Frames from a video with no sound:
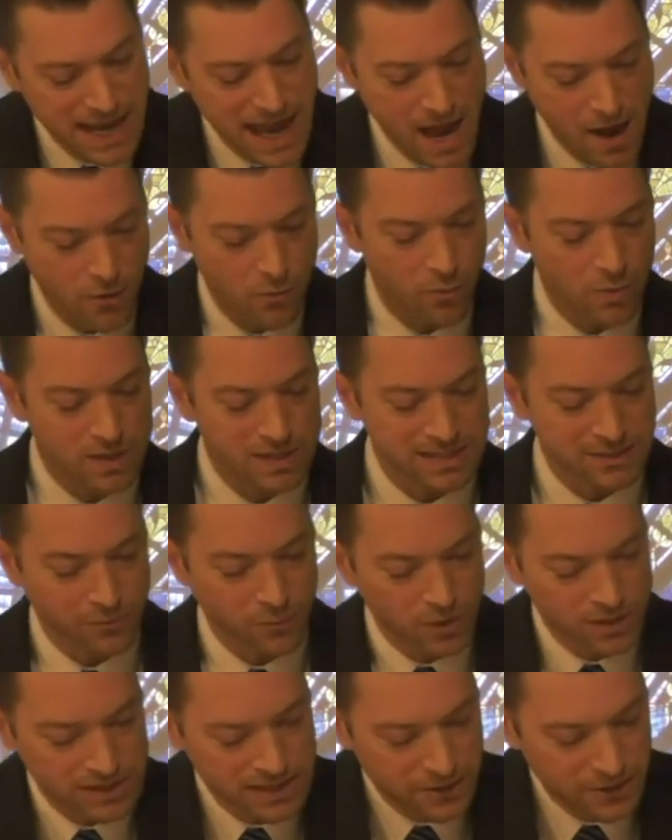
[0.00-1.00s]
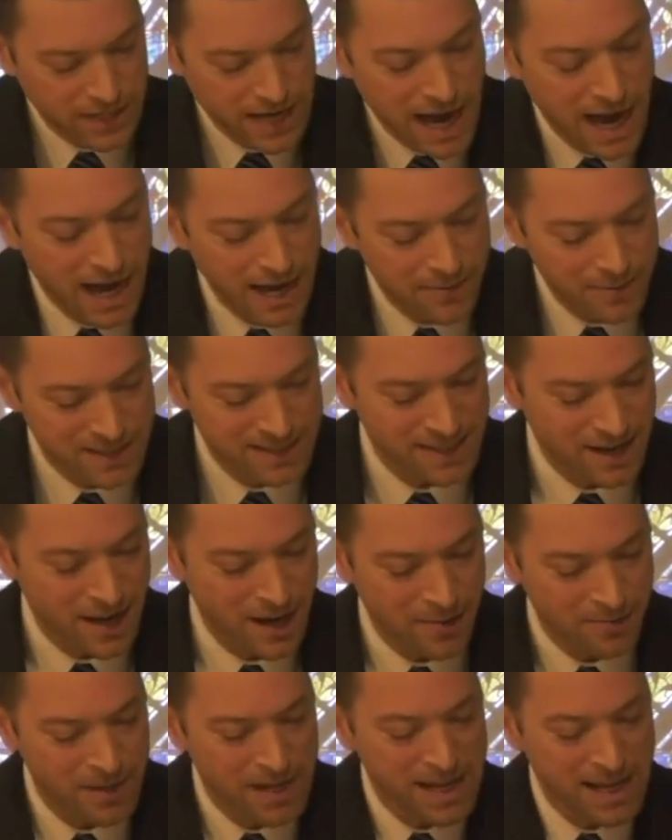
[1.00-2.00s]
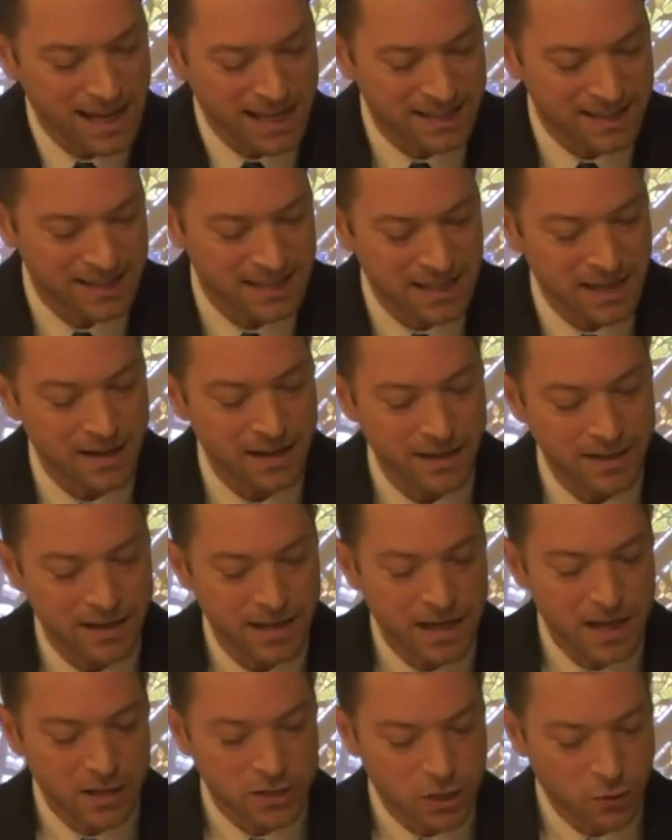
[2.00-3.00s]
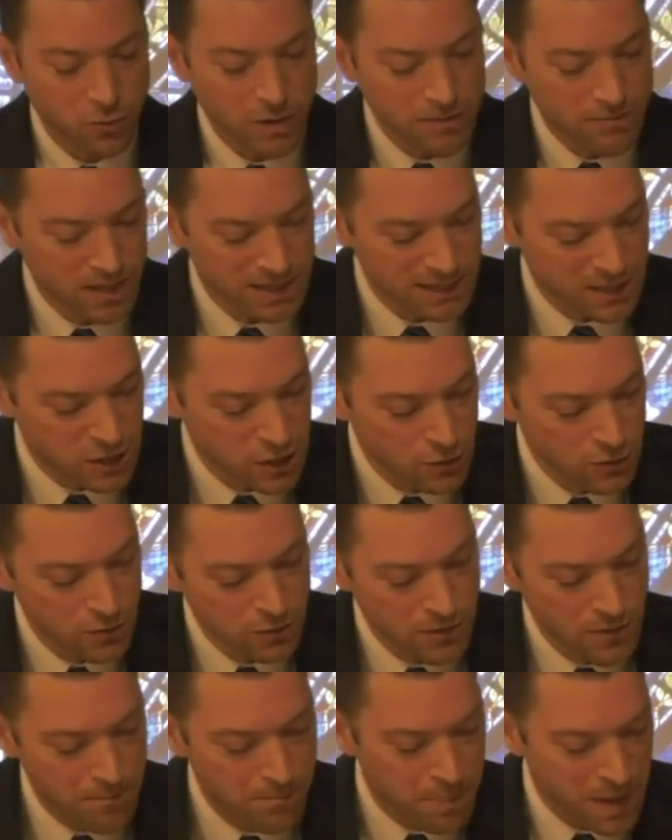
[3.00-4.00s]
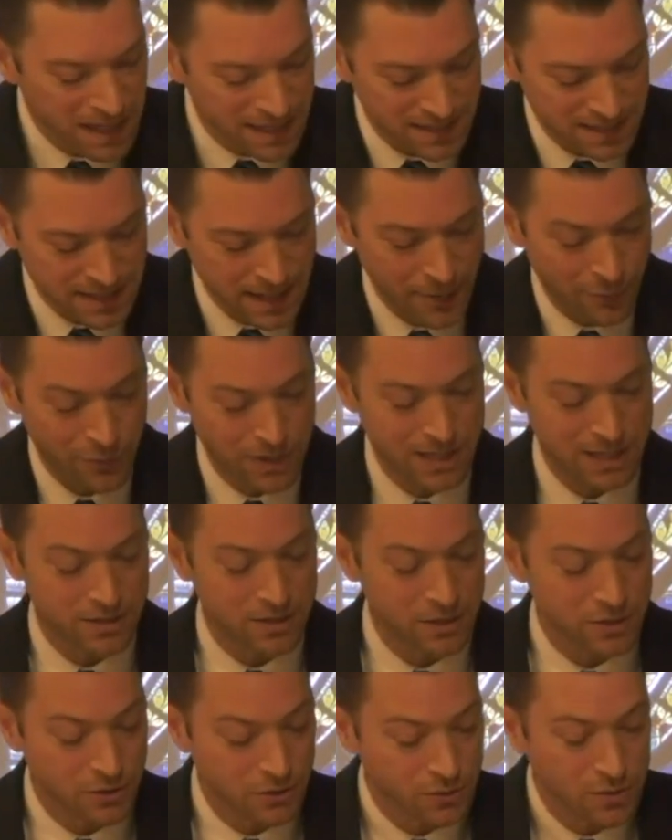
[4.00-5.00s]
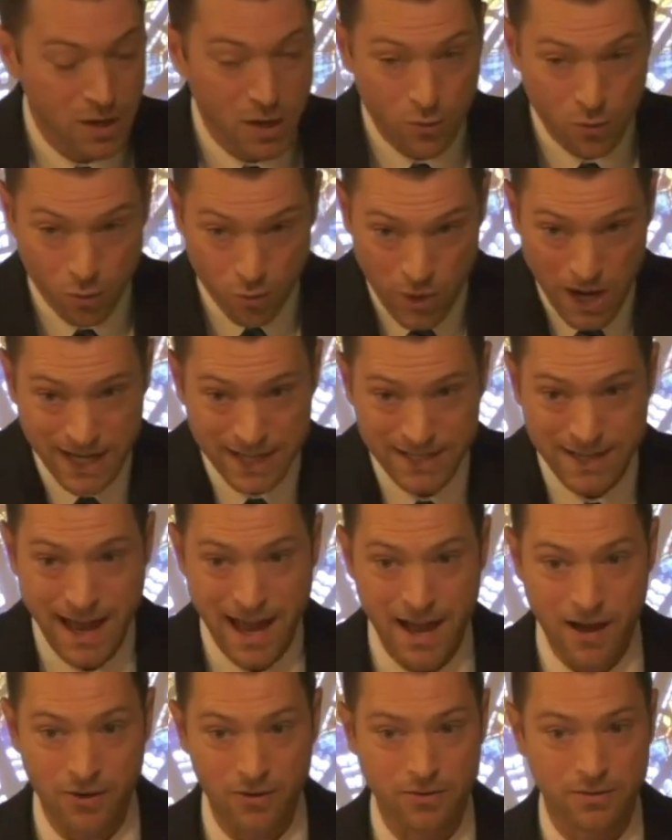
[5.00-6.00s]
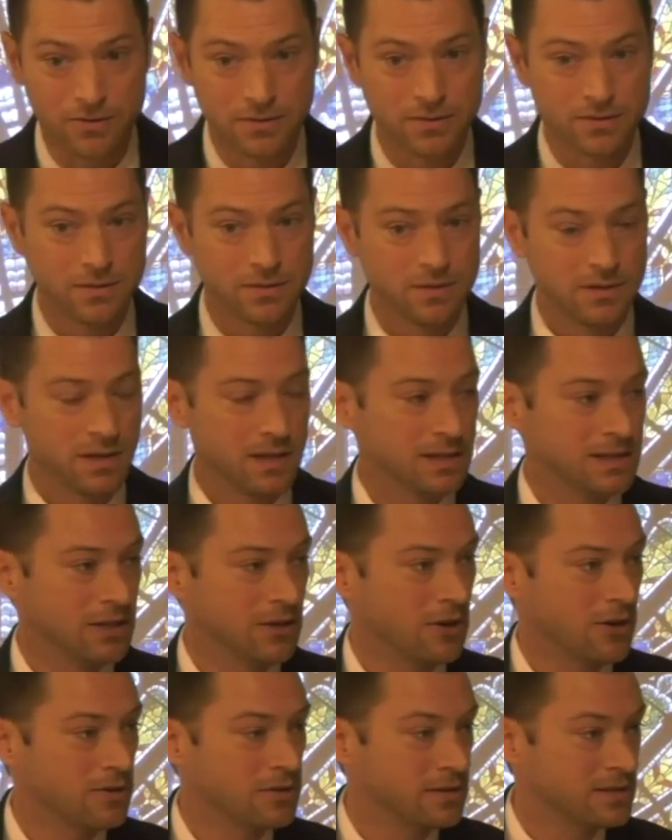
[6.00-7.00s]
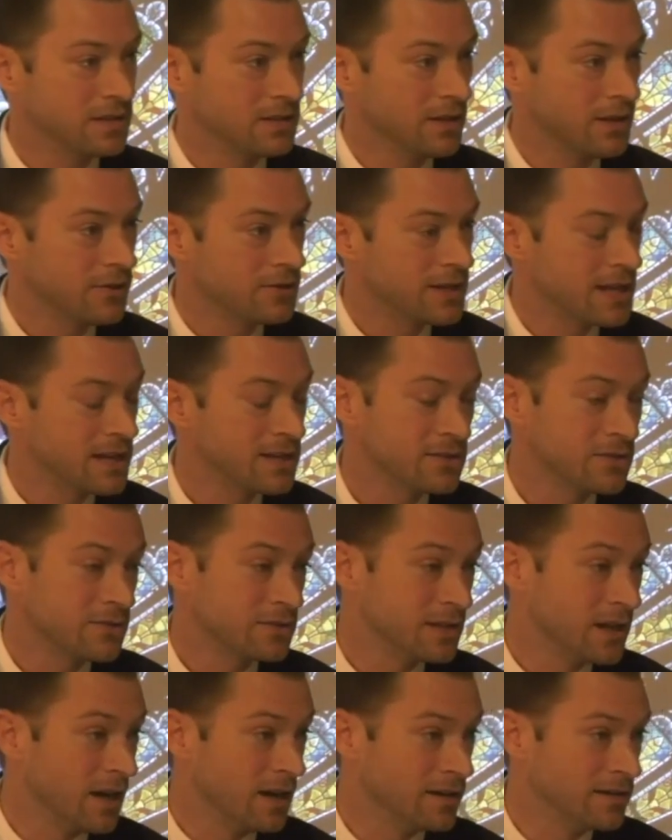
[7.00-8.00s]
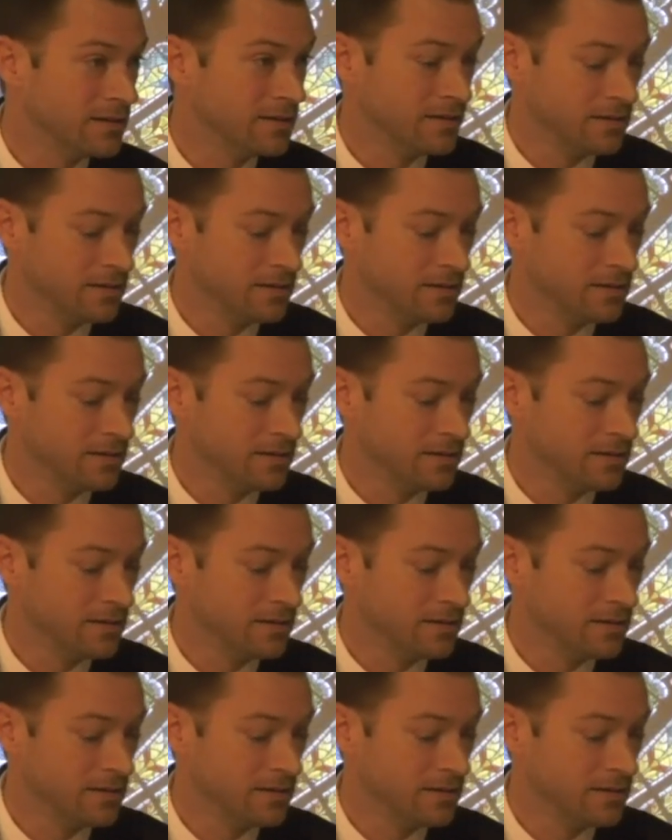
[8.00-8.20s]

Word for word: now. And once, once our time is up, it's done. So we must do the best that we can do right now until our, till our days are done.